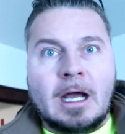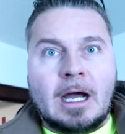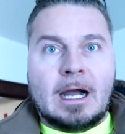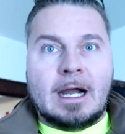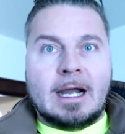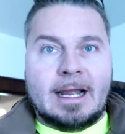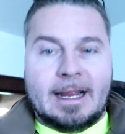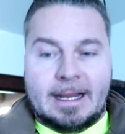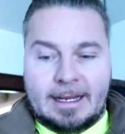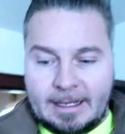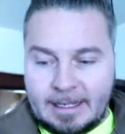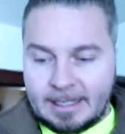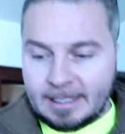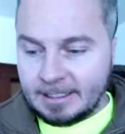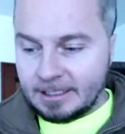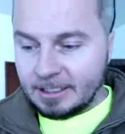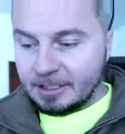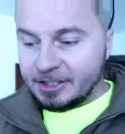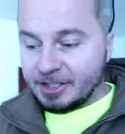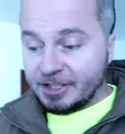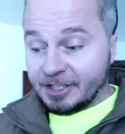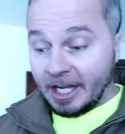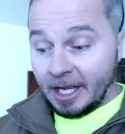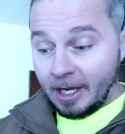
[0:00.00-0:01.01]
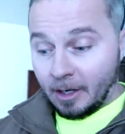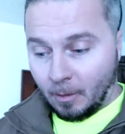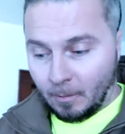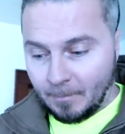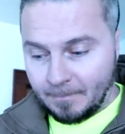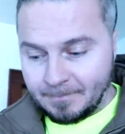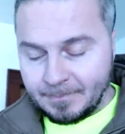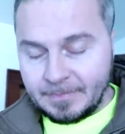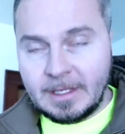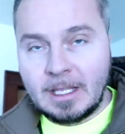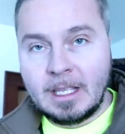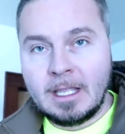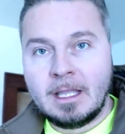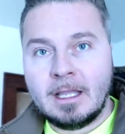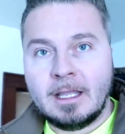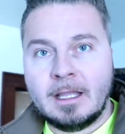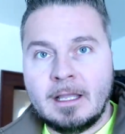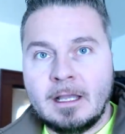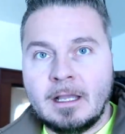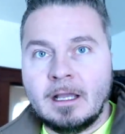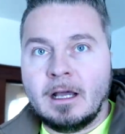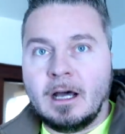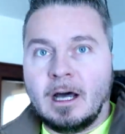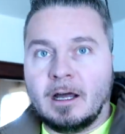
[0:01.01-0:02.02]
All right, so
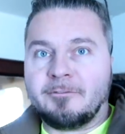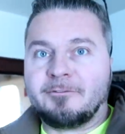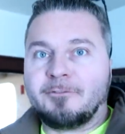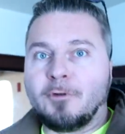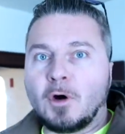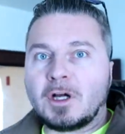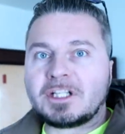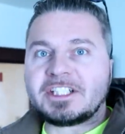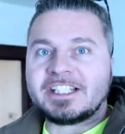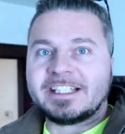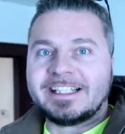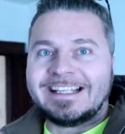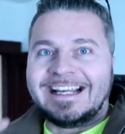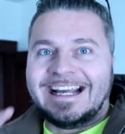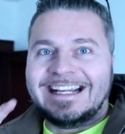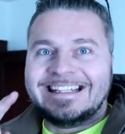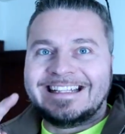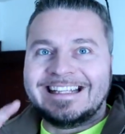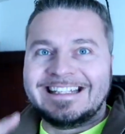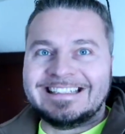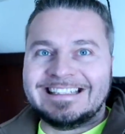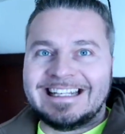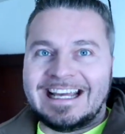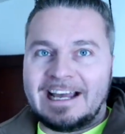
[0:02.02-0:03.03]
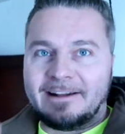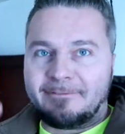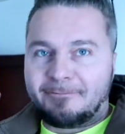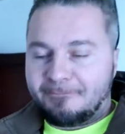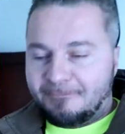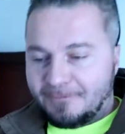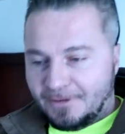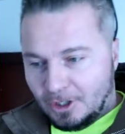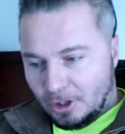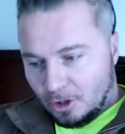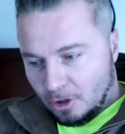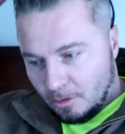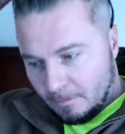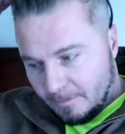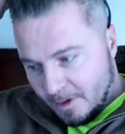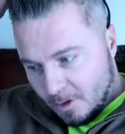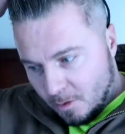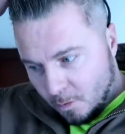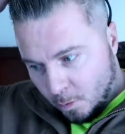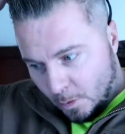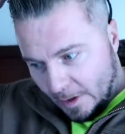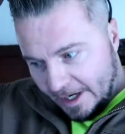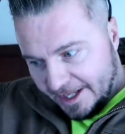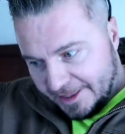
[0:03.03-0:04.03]
unfortunately I did not film
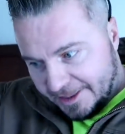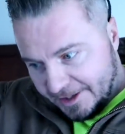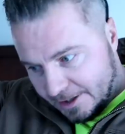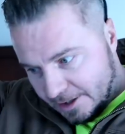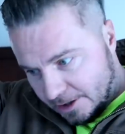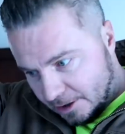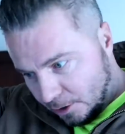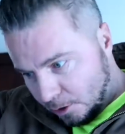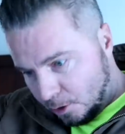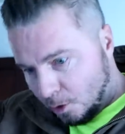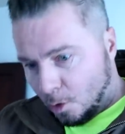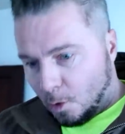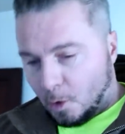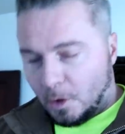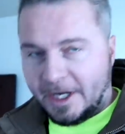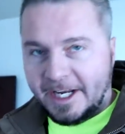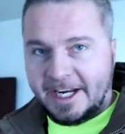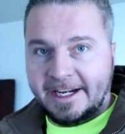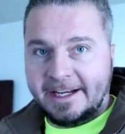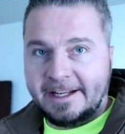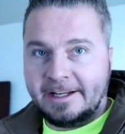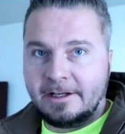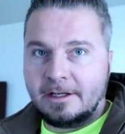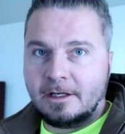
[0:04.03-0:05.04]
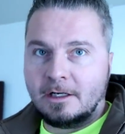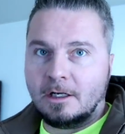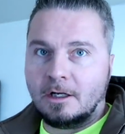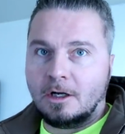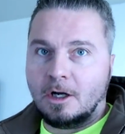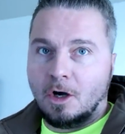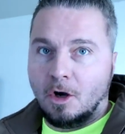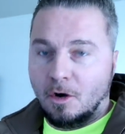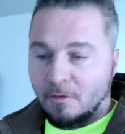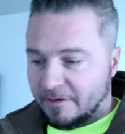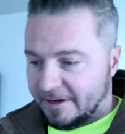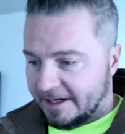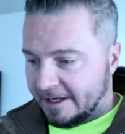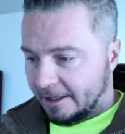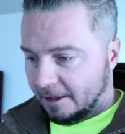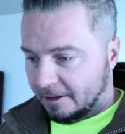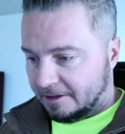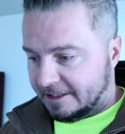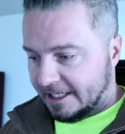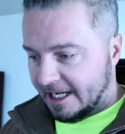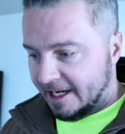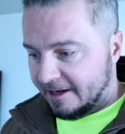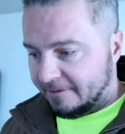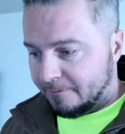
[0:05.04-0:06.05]
with Lloyd over
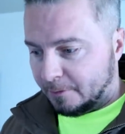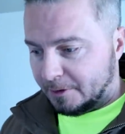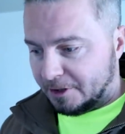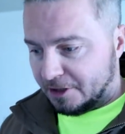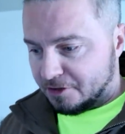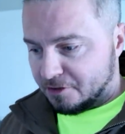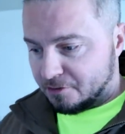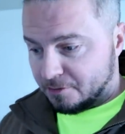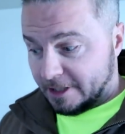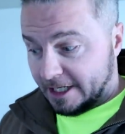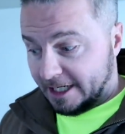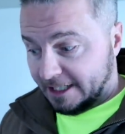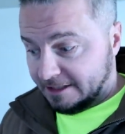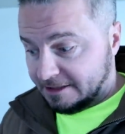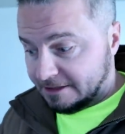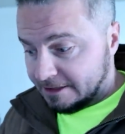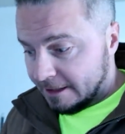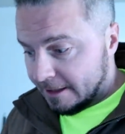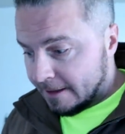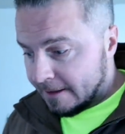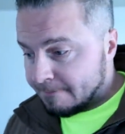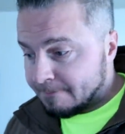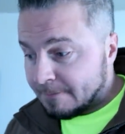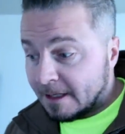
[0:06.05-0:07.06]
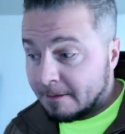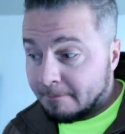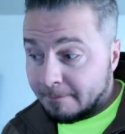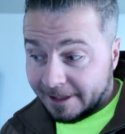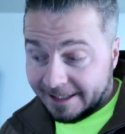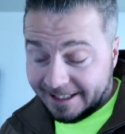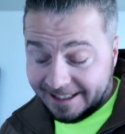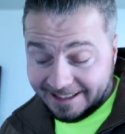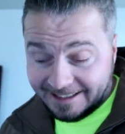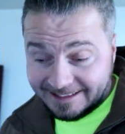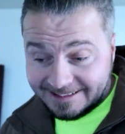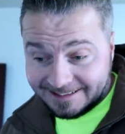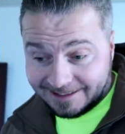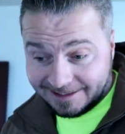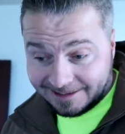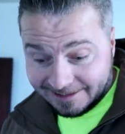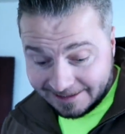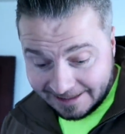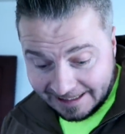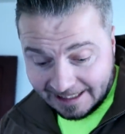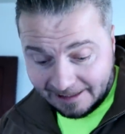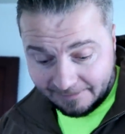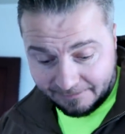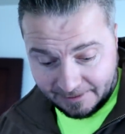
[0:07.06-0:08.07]
here, Dave with the dreads. But he's
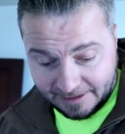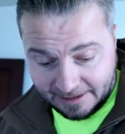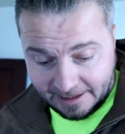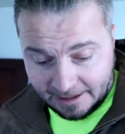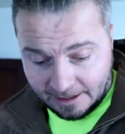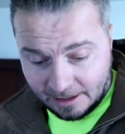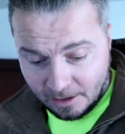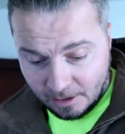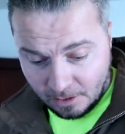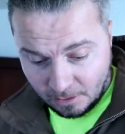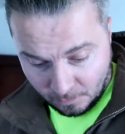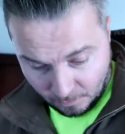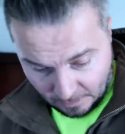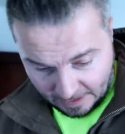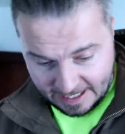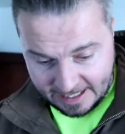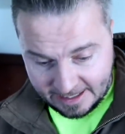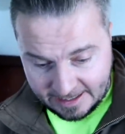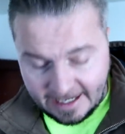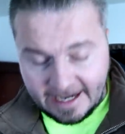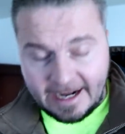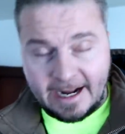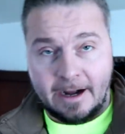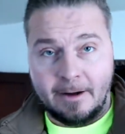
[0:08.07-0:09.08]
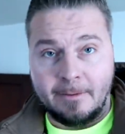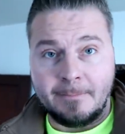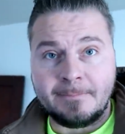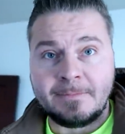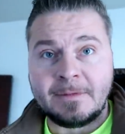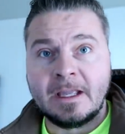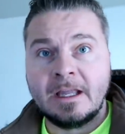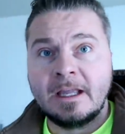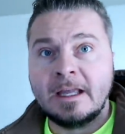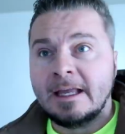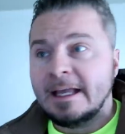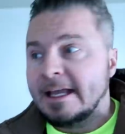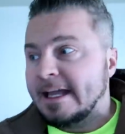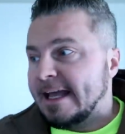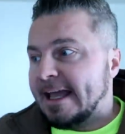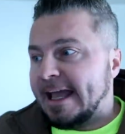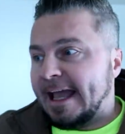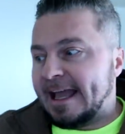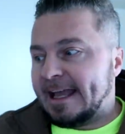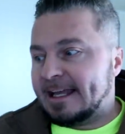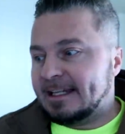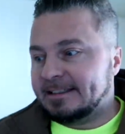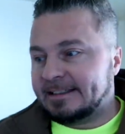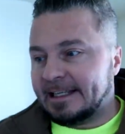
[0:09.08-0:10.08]
leaving right now.
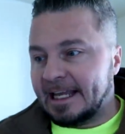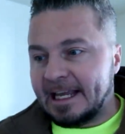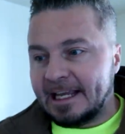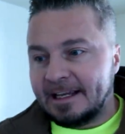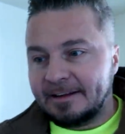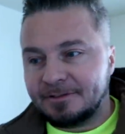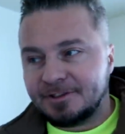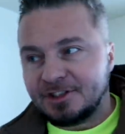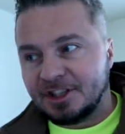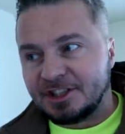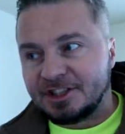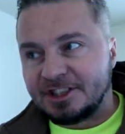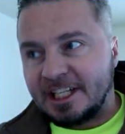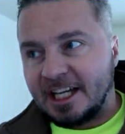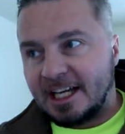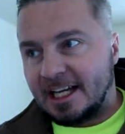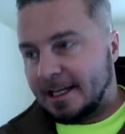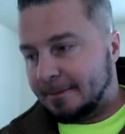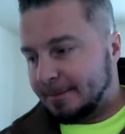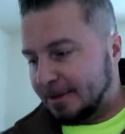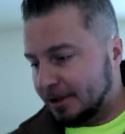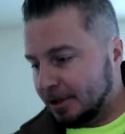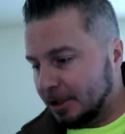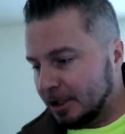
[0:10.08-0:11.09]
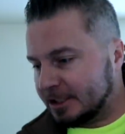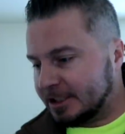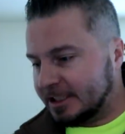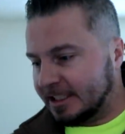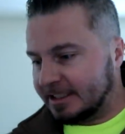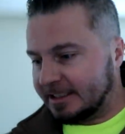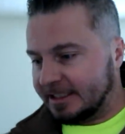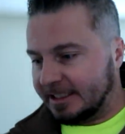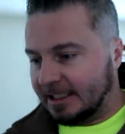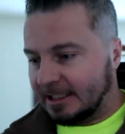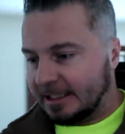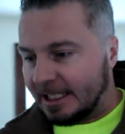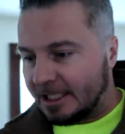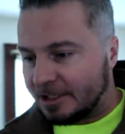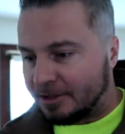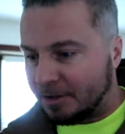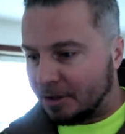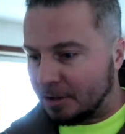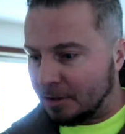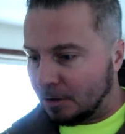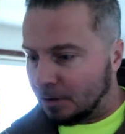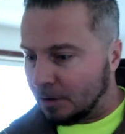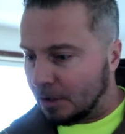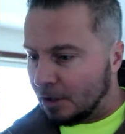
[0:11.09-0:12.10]
And Dave just came and looked at the
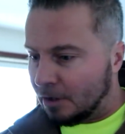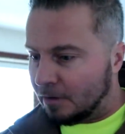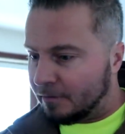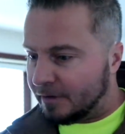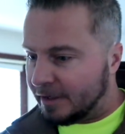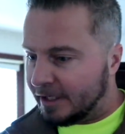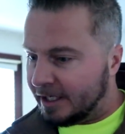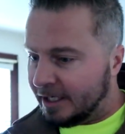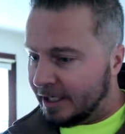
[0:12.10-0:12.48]
electrical over